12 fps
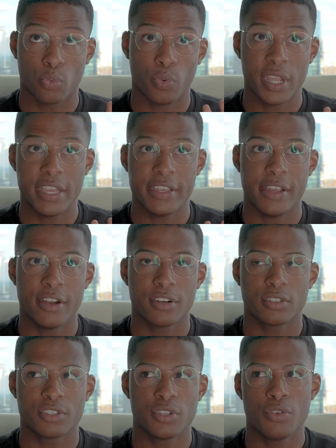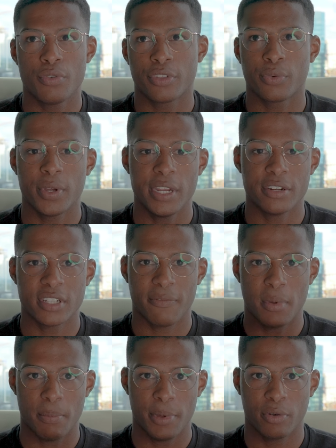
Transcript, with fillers: three years, two to three years they've been